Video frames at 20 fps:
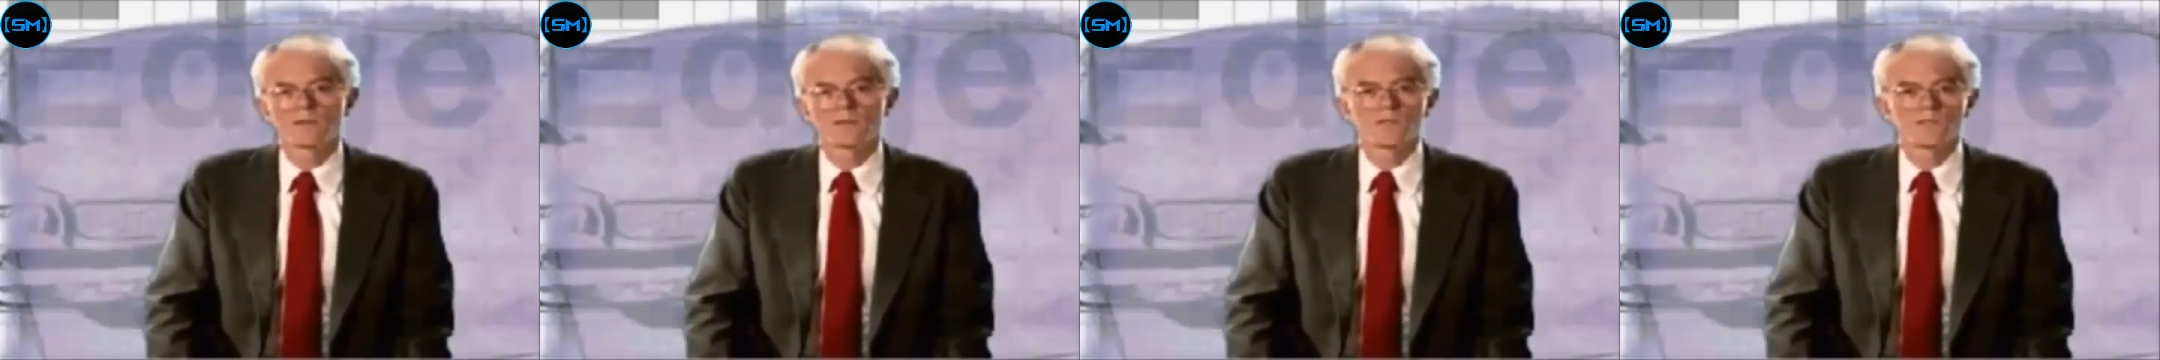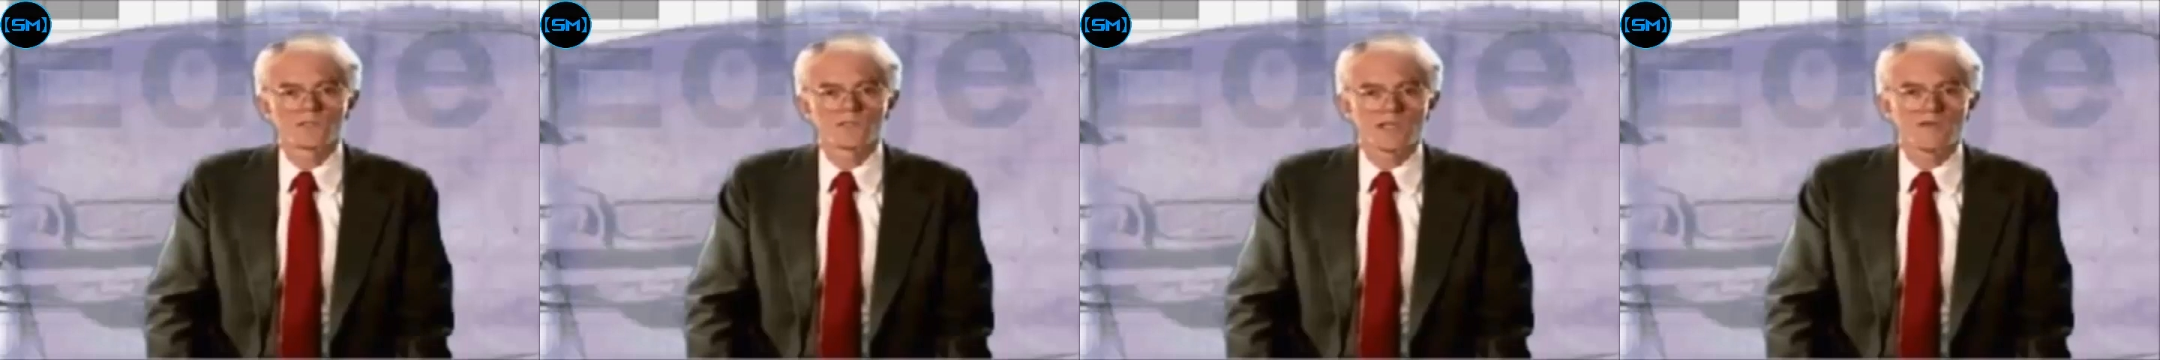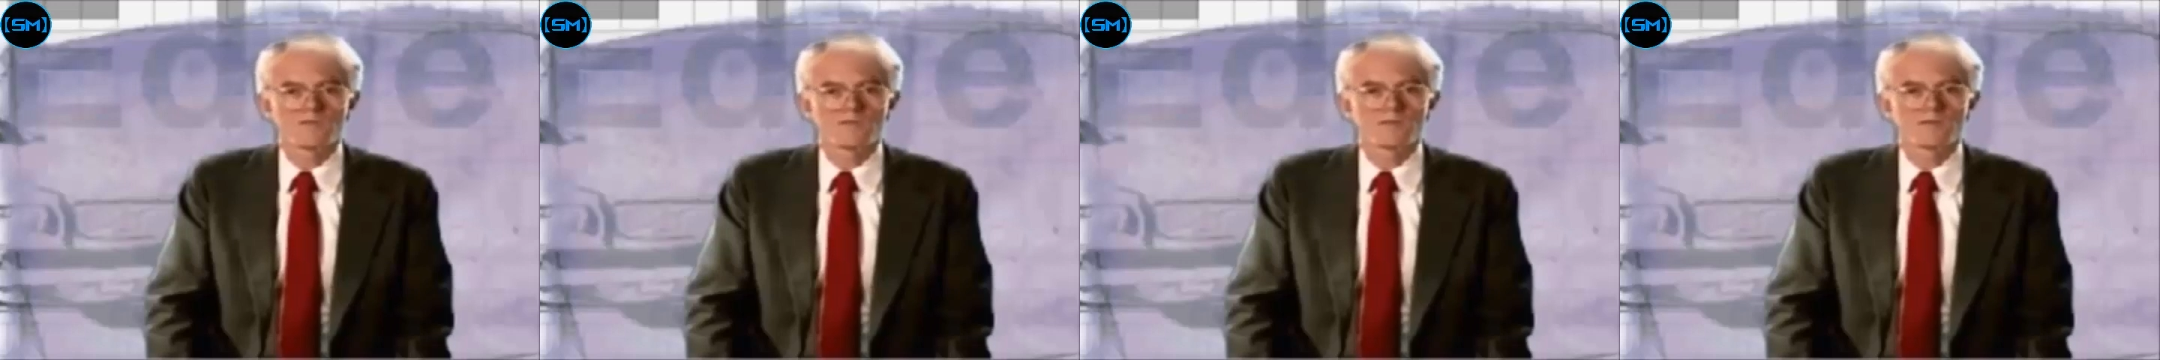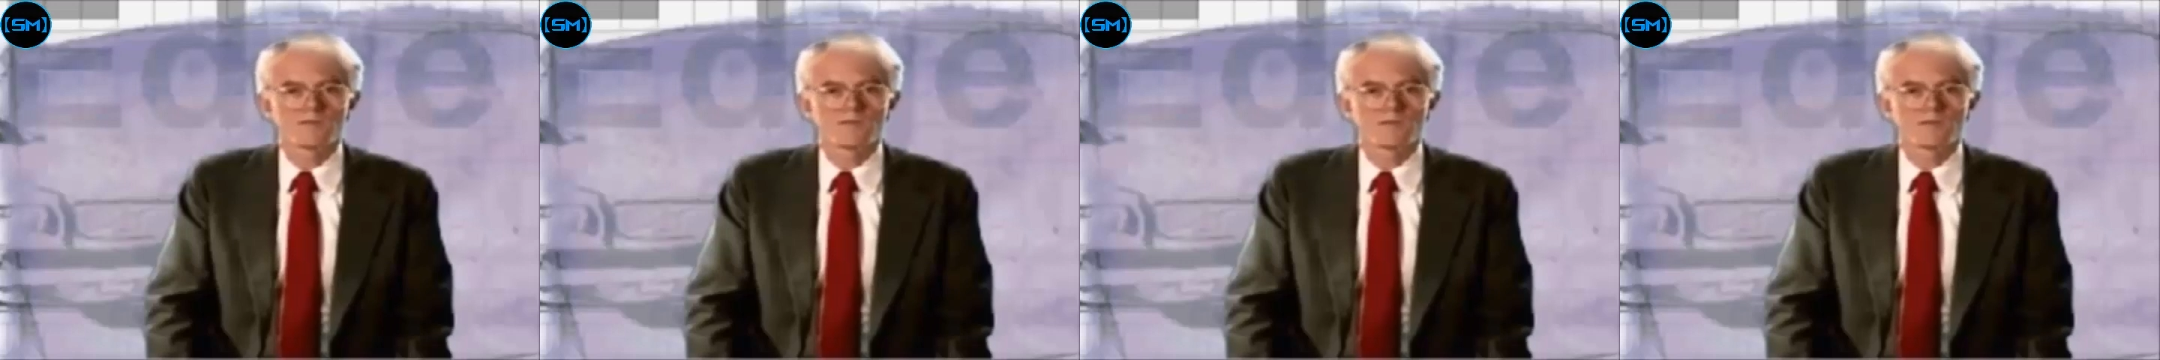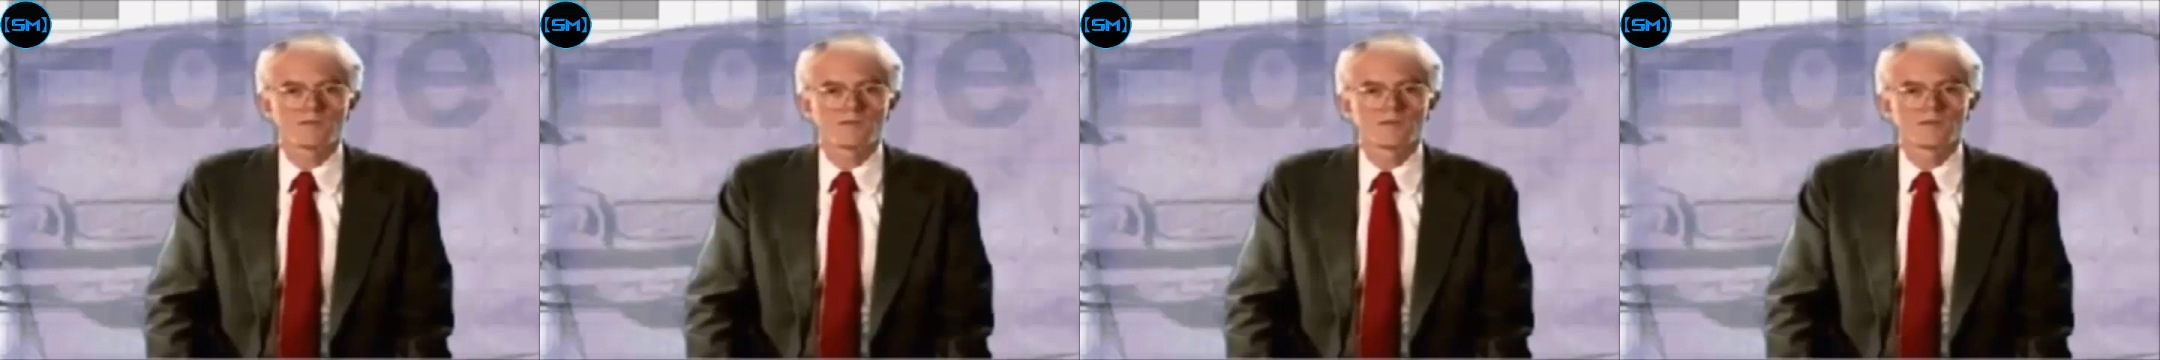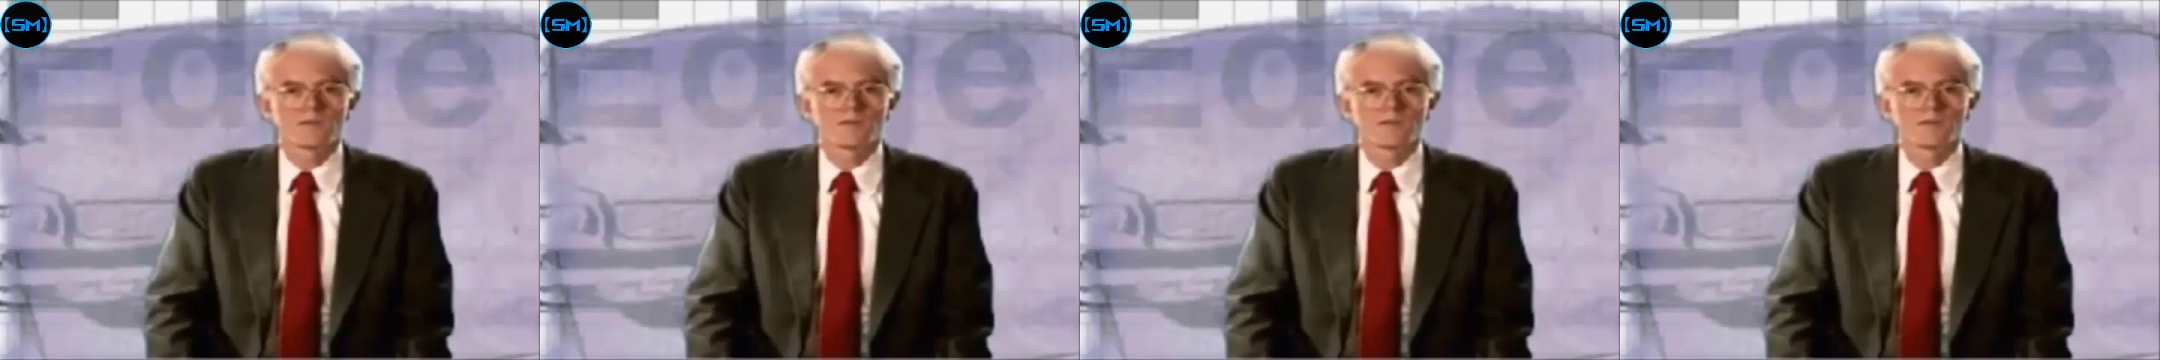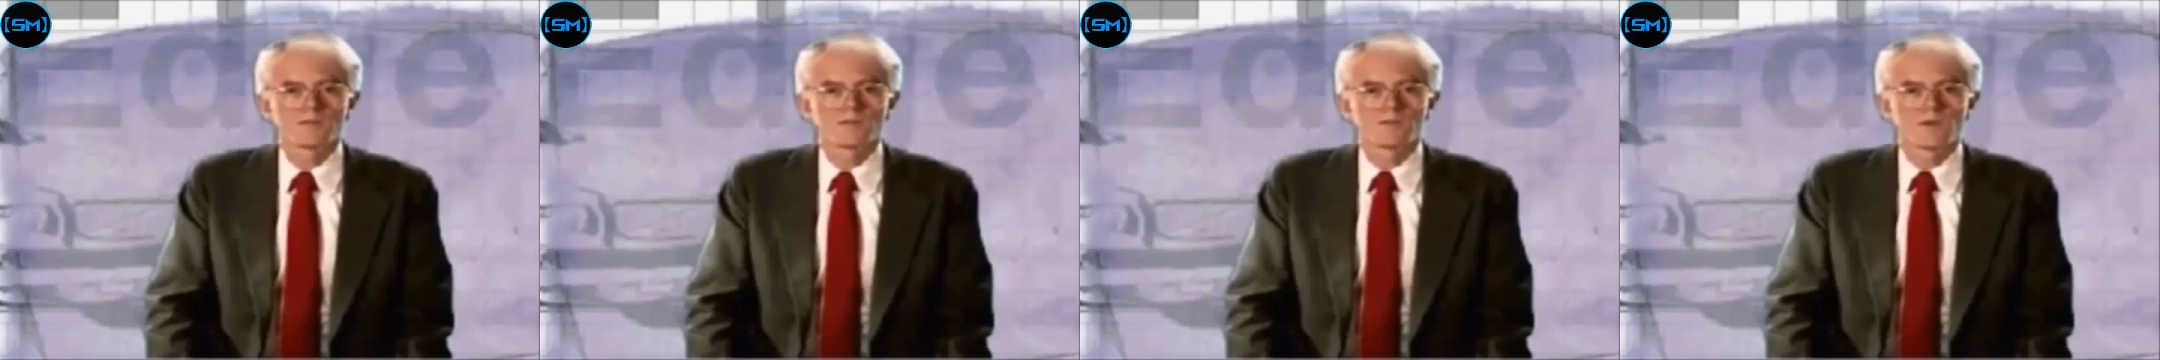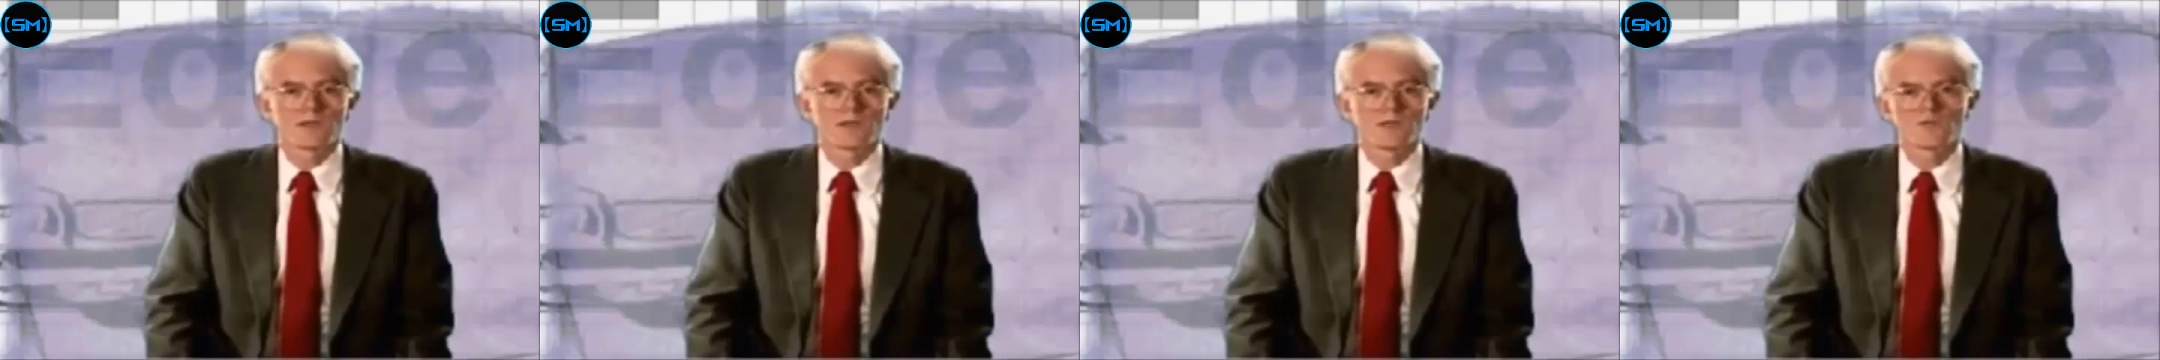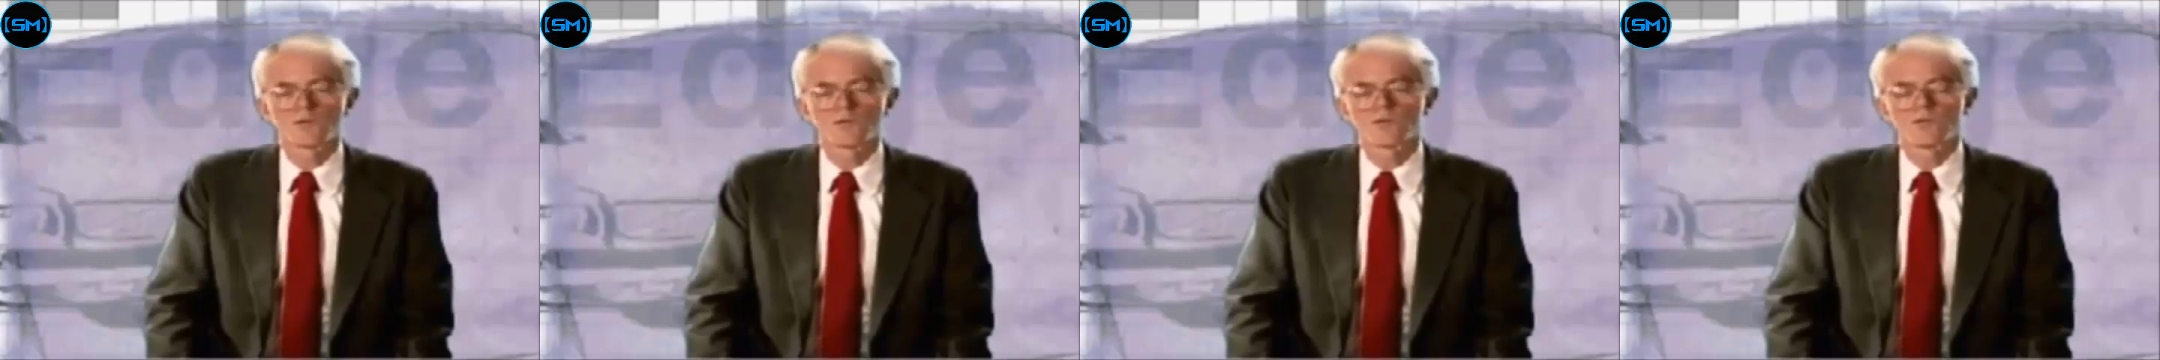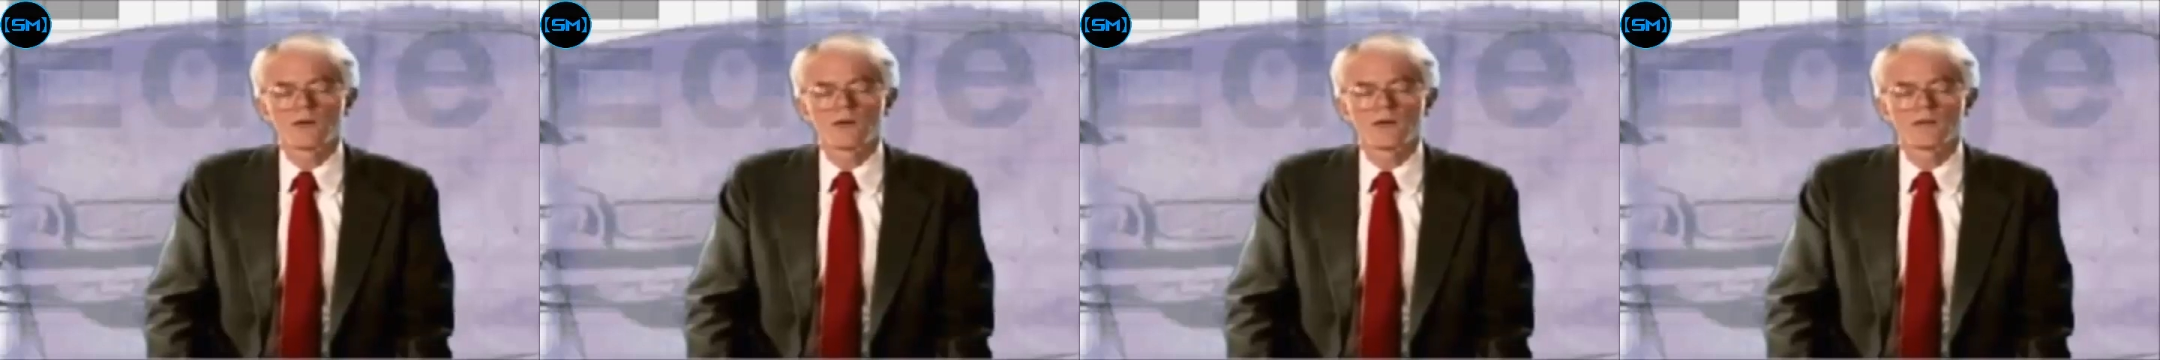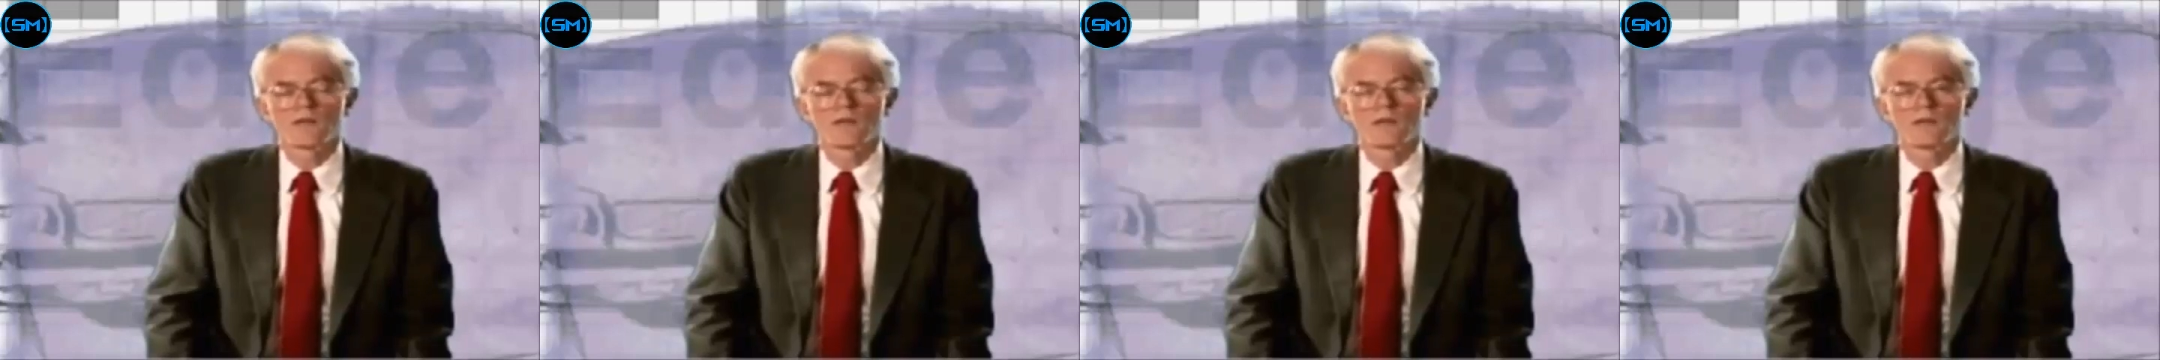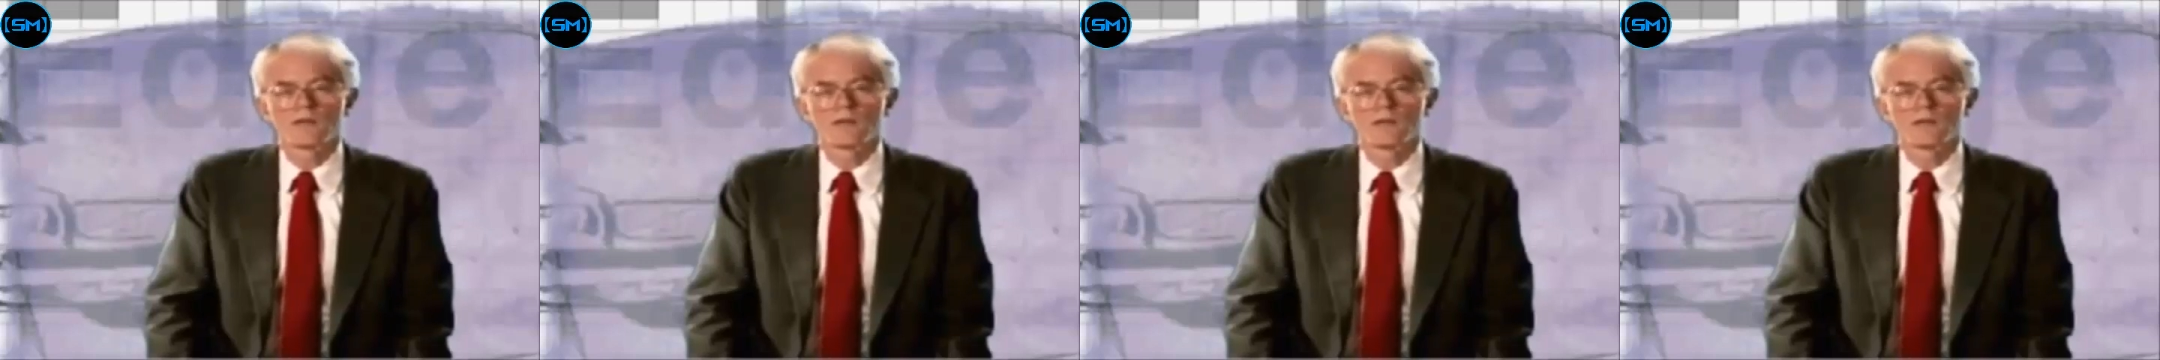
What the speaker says: It was safer. The price was right.